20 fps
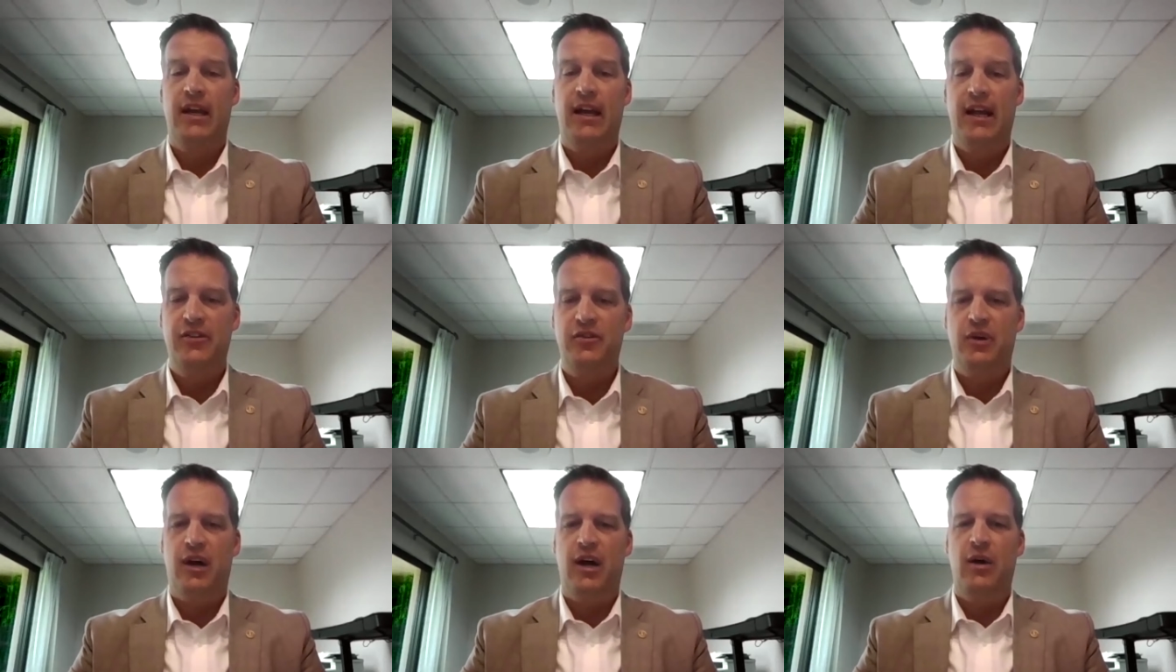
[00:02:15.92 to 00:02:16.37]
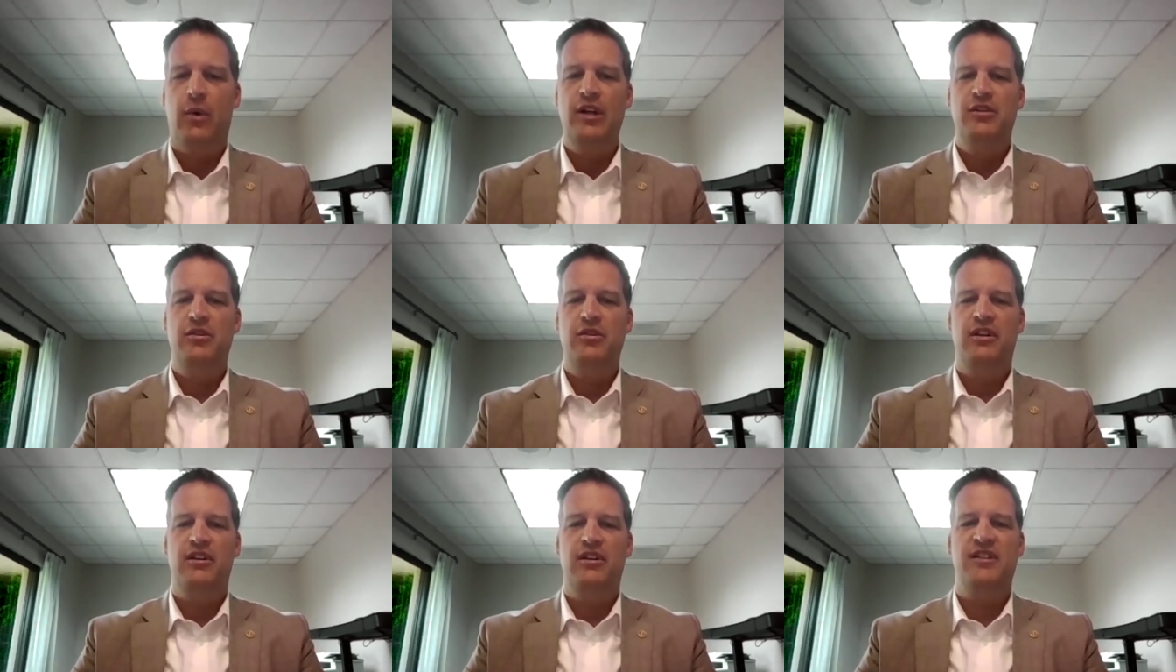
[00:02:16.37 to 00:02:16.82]
And so I
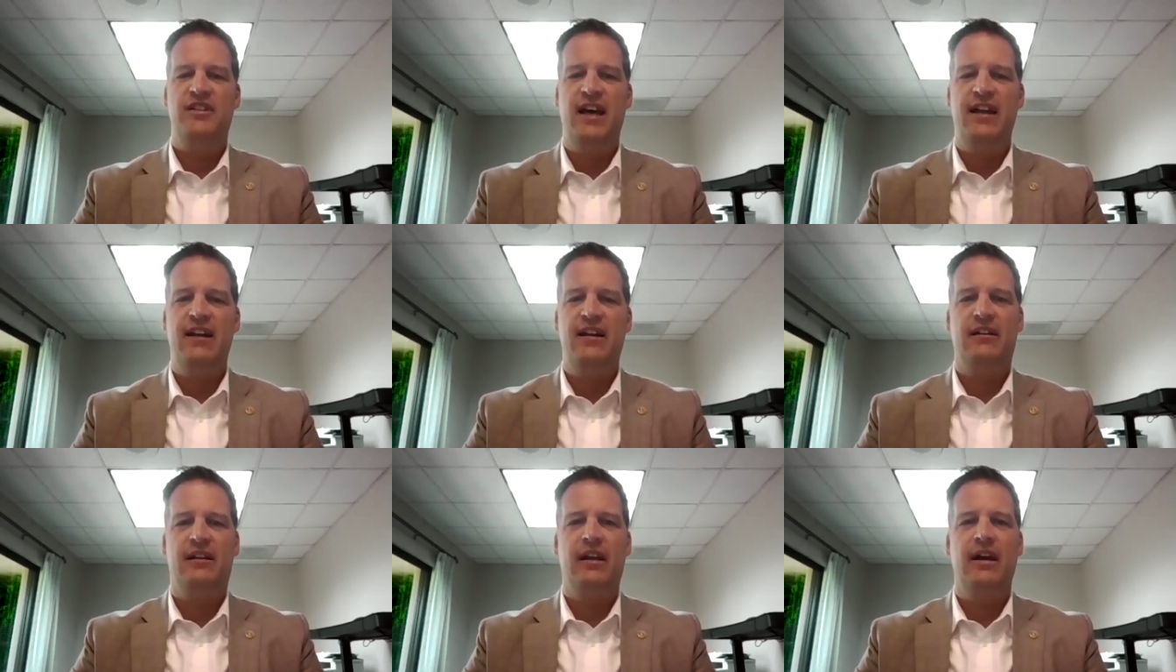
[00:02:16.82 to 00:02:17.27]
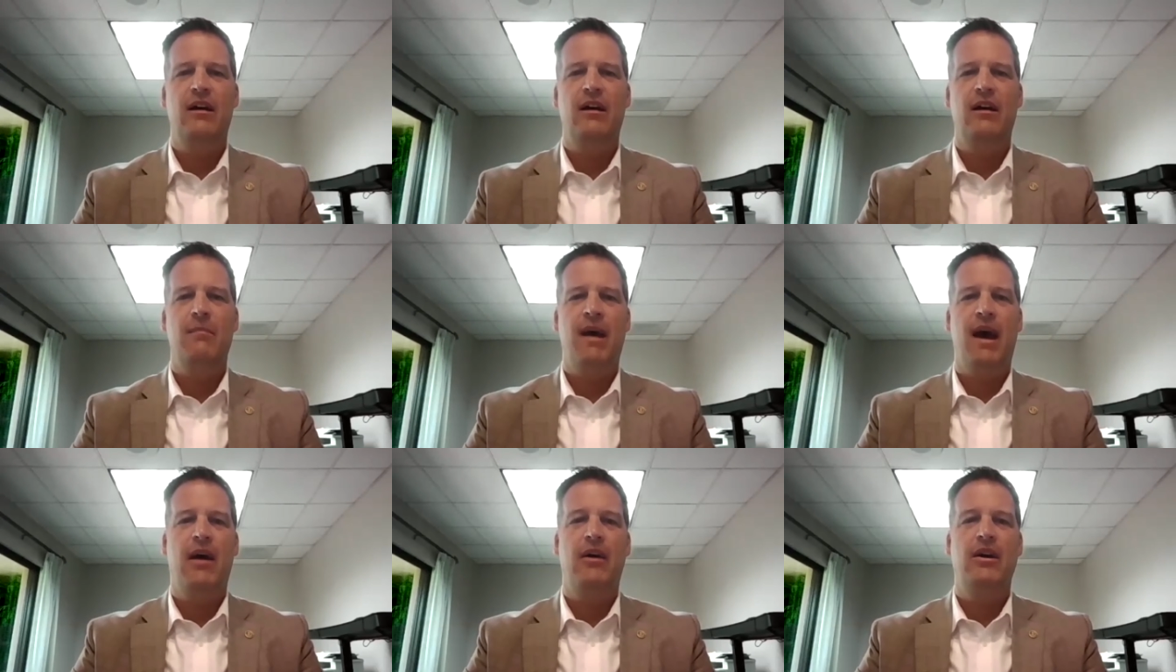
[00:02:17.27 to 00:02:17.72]
went to the Santa
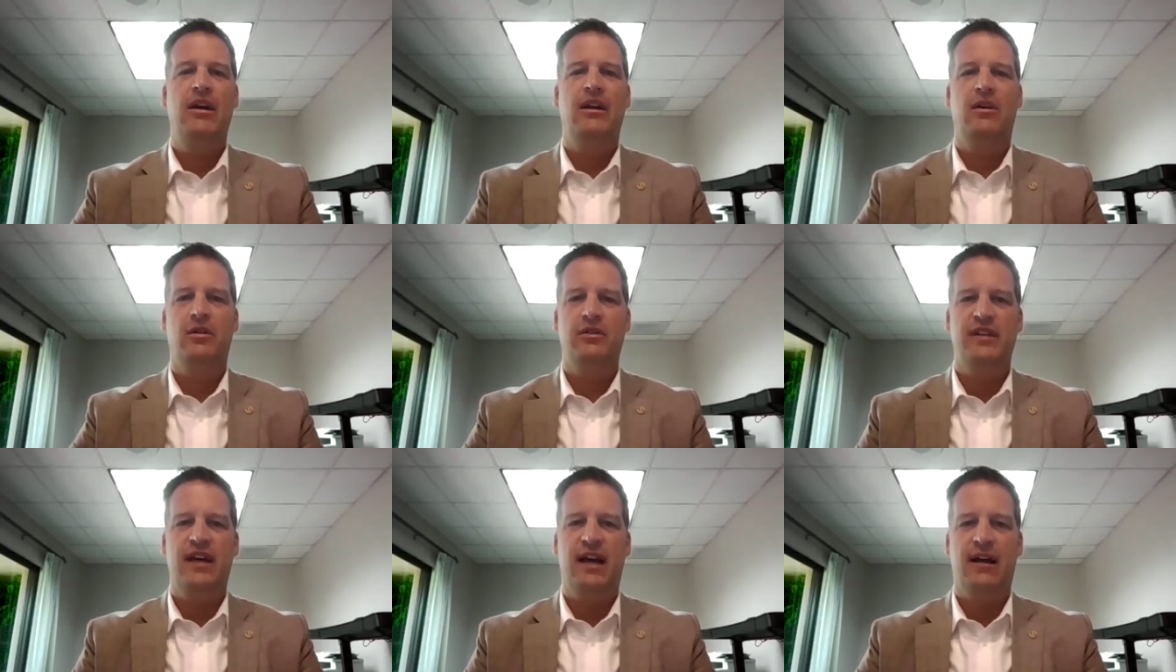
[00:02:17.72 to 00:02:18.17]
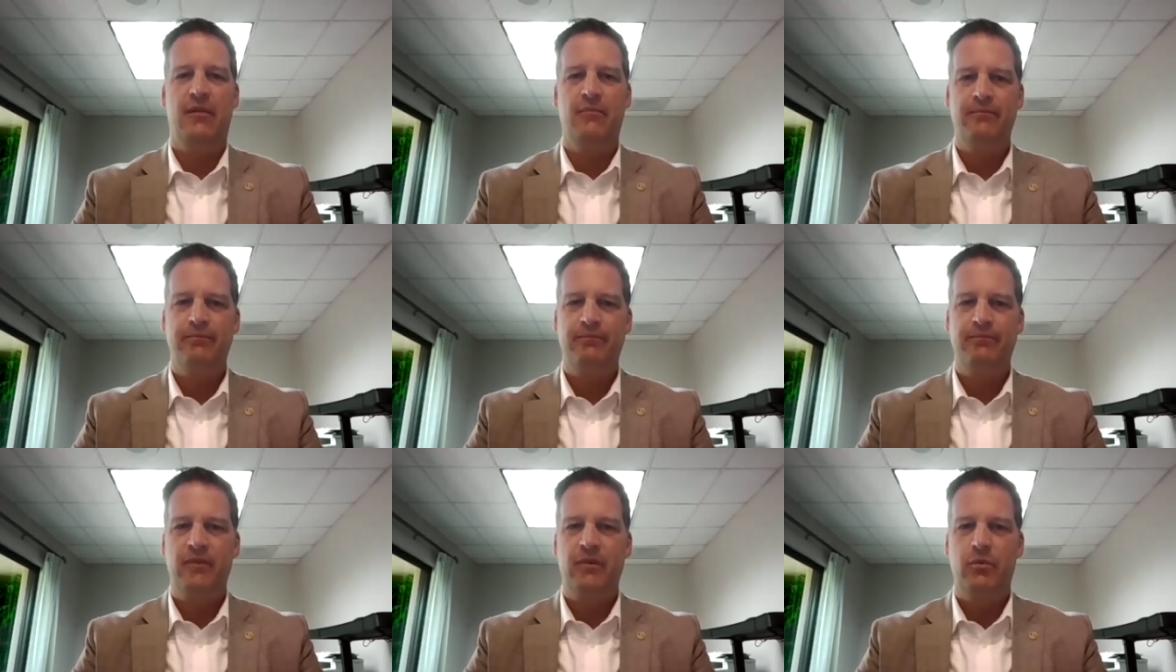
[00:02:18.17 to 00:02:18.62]
Clara Marriott Hotel,